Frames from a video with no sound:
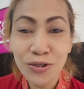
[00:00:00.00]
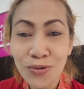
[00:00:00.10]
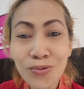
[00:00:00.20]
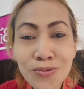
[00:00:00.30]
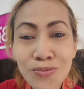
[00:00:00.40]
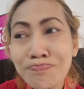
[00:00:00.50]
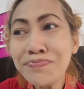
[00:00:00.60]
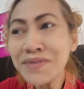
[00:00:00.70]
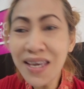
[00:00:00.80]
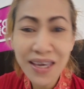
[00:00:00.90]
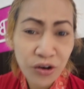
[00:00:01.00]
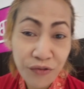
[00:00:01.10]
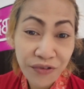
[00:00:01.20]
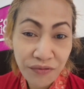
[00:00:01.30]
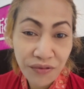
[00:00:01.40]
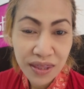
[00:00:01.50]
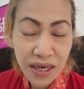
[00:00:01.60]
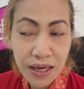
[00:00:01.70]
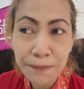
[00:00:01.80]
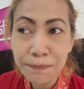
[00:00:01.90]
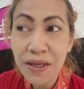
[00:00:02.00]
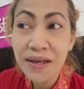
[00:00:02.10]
to take care of everything.